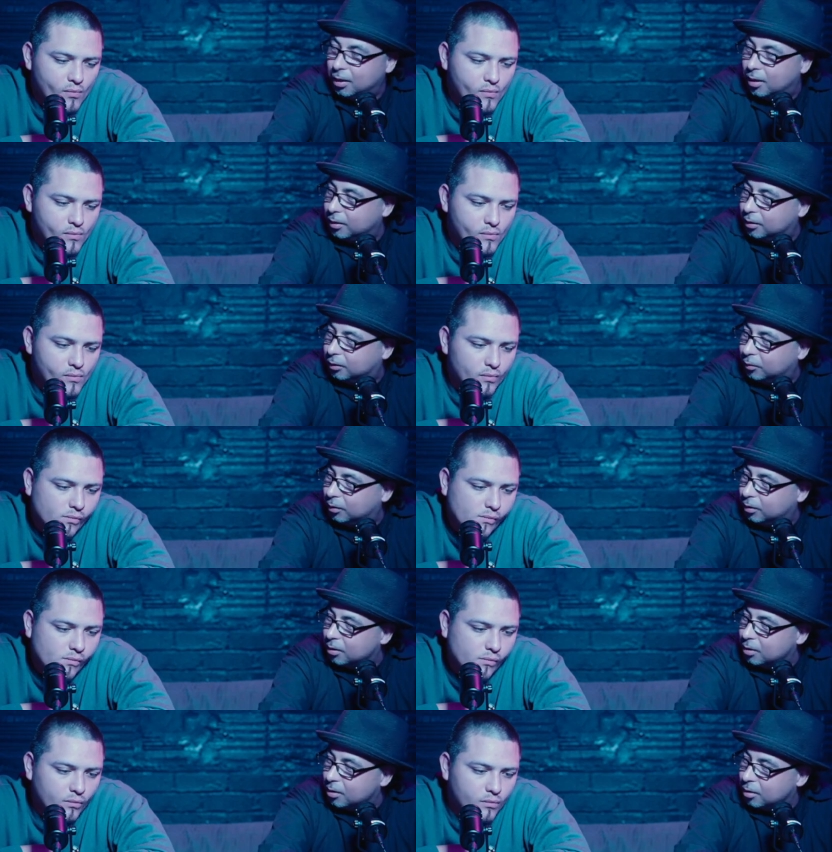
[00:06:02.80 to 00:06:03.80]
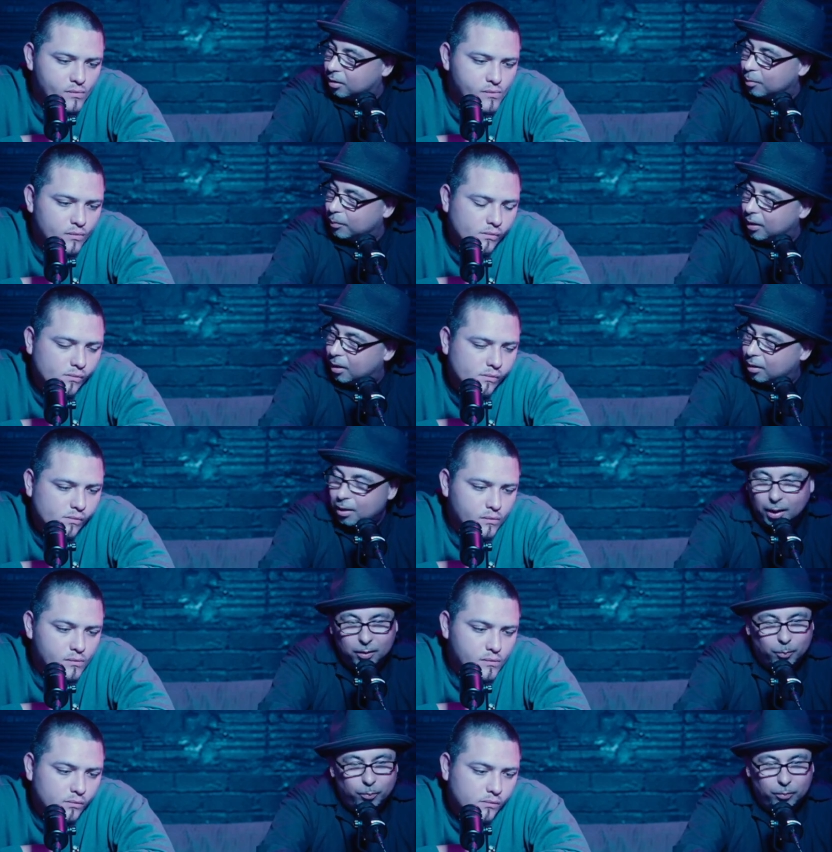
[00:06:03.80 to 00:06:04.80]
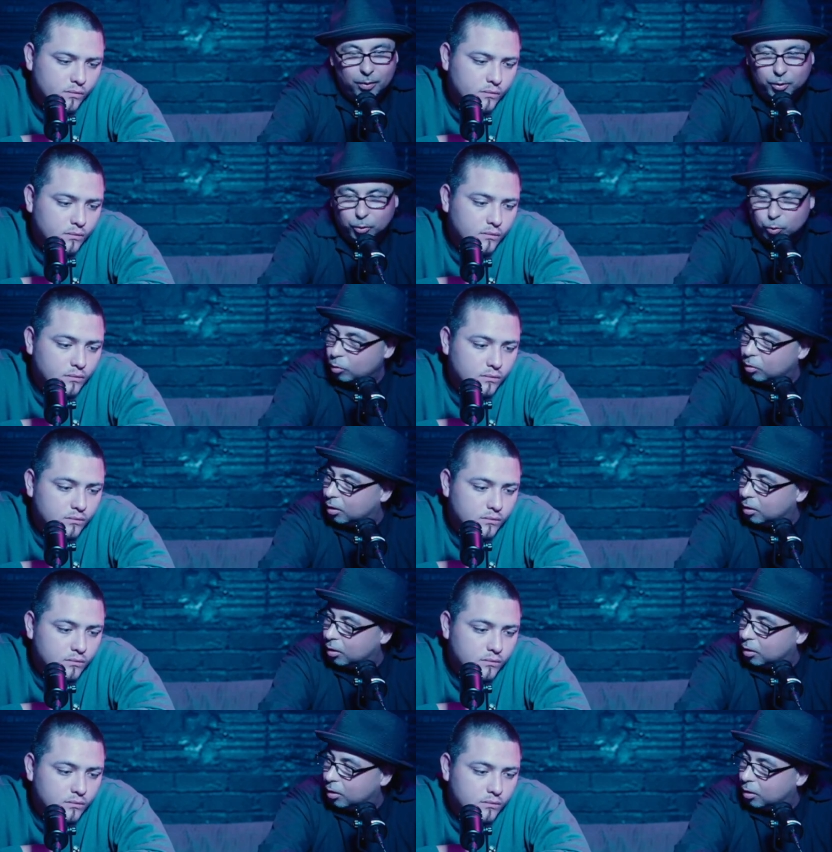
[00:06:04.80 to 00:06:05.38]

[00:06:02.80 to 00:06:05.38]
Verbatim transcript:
Speaker 1: history coming out like the, the screwed up